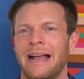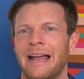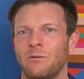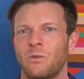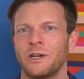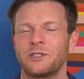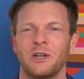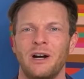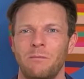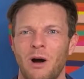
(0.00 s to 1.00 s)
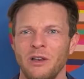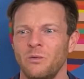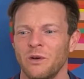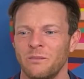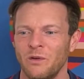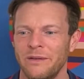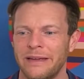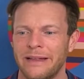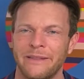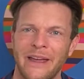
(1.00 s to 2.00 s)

and watch a Mollywood movie.